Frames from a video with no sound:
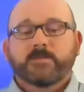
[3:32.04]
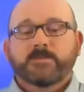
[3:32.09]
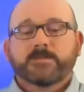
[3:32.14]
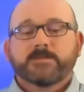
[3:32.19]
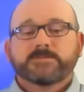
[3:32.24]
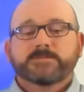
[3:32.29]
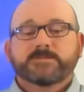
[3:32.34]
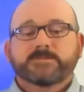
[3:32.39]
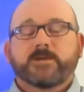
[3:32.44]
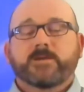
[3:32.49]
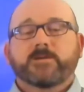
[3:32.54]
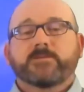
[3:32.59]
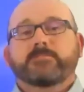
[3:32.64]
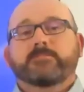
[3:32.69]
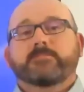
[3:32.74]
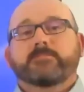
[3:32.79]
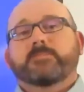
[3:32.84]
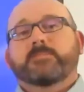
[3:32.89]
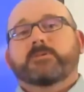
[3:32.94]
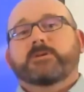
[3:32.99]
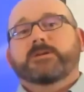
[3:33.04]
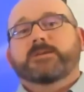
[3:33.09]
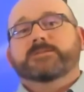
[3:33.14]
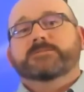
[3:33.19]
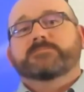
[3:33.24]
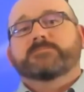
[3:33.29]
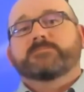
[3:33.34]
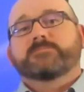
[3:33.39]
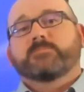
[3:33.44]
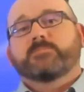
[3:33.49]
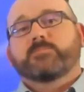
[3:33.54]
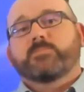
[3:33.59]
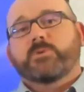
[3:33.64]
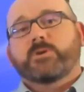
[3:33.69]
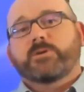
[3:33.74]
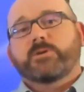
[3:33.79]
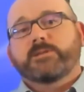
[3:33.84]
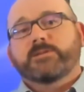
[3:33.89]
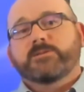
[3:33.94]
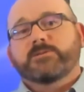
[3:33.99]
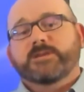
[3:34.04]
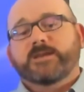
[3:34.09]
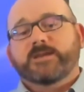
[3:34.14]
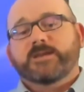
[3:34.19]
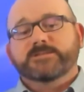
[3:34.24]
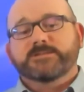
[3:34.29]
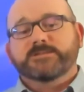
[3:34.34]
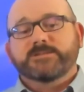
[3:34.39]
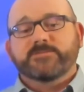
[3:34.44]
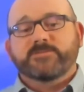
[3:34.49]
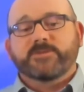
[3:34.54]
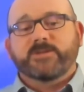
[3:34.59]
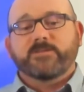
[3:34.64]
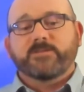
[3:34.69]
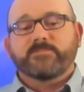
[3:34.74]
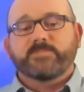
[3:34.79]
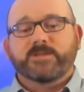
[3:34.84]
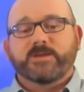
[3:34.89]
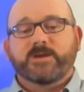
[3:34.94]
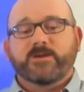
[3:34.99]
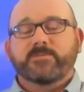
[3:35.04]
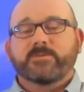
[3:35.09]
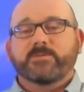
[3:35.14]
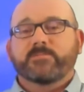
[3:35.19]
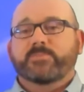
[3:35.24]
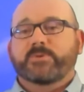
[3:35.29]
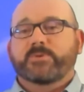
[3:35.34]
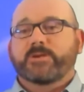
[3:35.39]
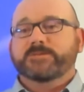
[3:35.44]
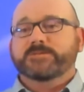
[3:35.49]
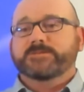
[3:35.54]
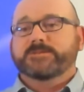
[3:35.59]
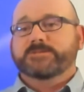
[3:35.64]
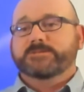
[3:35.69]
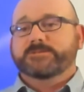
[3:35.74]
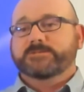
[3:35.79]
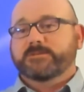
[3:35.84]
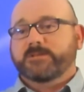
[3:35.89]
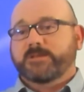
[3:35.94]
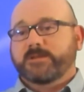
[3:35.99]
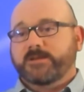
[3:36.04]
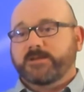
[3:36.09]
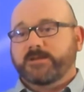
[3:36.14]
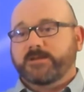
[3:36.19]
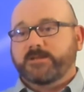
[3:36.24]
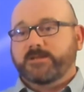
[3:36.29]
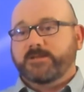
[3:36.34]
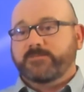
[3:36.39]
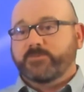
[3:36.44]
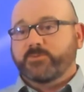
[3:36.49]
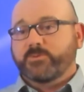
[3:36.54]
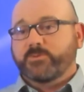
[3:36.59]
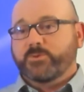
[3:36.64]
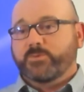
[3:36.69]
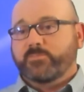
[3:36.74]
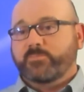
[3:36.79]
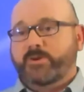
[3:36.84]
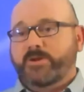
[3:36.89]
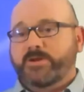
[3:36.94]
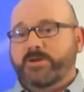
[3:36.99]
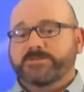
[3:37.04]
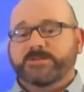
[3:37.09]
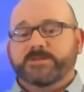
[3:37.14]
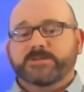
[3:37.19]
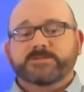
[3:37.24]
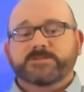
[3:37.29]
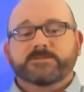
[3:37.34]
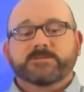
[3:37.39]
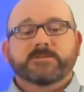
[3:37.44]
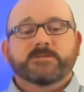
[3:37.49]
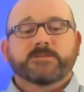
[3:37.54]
So I guess, what do we look at to develop the Albion process for your project?